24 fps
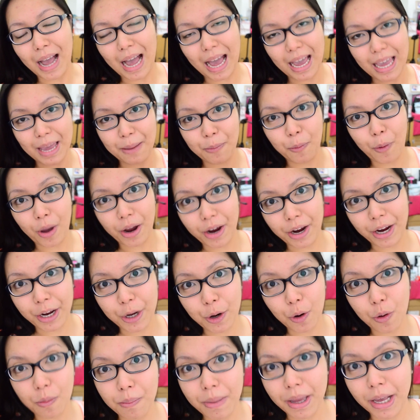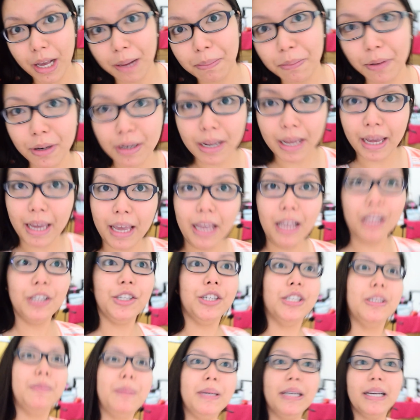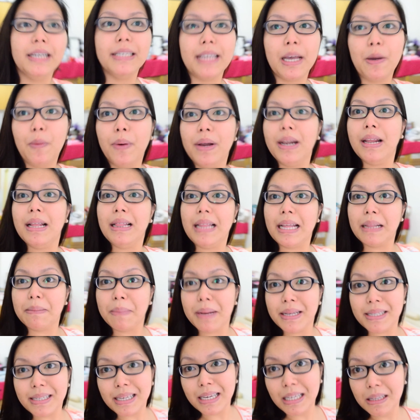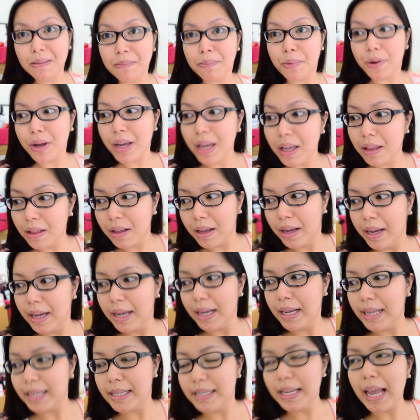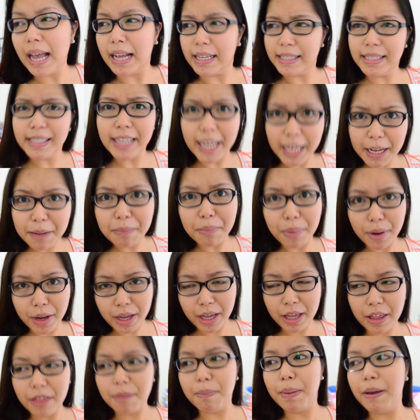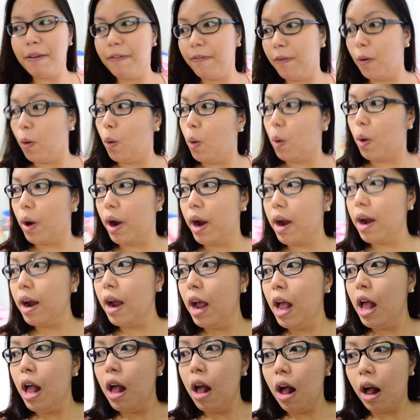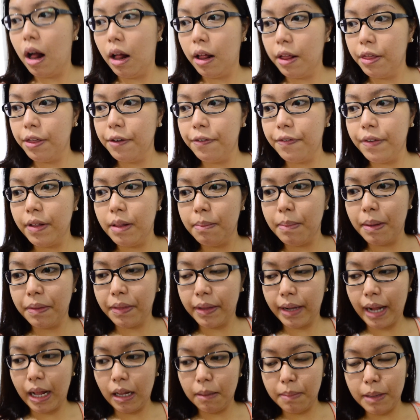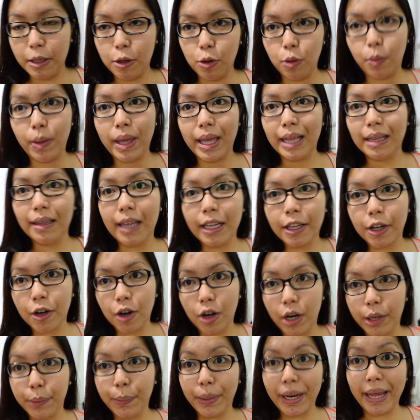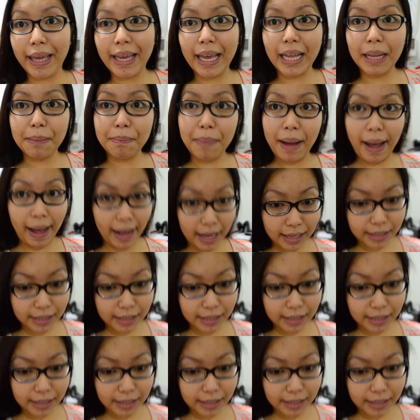I am wearing no makeup today just because I wanna let my skin breathe. So, yeah, skin breathe before all the filming that I'll be doing later on when I get back.